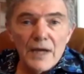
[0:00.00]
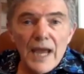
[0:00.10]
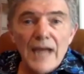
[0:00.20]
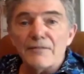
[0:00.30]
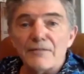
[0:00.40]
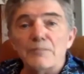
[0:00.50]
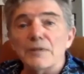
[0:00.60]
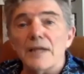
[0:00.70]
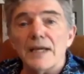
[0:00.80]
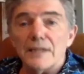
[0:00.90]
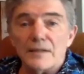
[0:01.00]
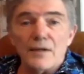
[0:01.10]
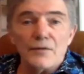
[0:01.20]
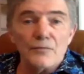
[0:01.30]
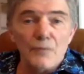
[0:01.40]
And if I'm playing
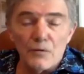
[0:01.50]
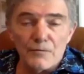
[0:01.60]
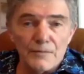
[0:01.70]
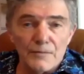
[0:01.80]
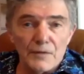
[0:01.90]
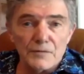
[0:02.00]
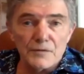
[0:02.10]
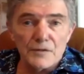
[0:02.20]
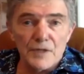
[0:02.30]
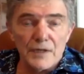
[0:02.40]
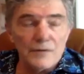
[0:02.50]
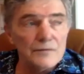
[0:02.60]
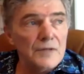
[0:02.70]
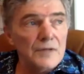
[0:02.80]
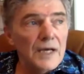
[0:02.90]
another role from those
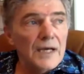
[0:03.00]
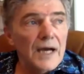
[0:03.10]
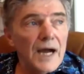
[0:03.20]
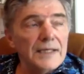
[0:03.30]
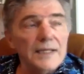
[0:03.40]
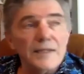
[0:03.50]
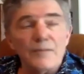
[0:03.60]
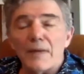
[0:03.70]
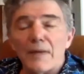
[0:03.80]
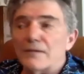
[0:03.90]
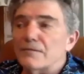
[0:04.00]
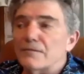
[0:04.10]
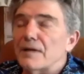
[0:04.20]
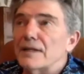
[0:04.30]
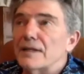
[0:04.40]
chairs, I get the
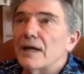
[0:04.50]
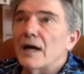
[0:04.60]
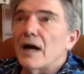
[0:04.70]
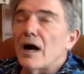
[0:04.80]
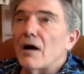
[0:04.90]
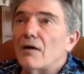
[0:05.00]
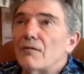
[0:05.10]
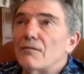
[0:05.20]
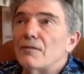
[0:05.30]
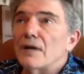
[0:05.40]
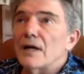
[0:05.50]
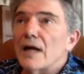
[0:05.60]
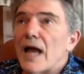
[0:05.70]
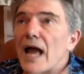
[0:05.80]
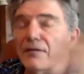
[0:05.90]
benefit of
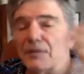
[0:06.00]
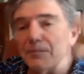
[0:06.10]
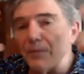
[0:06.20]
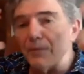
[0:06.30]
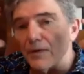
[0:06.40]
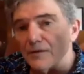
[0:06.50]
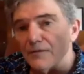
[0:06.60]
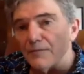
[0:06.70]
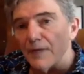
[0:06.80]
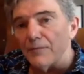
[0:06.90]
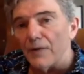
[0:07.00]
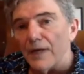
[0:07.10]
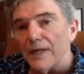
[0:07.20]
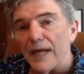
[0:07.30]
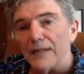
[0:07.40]
having parts of my
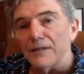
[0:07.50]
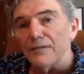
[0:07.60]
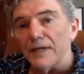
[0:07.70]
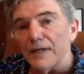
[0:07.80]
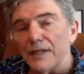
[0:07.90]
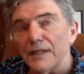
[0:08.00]
brain activated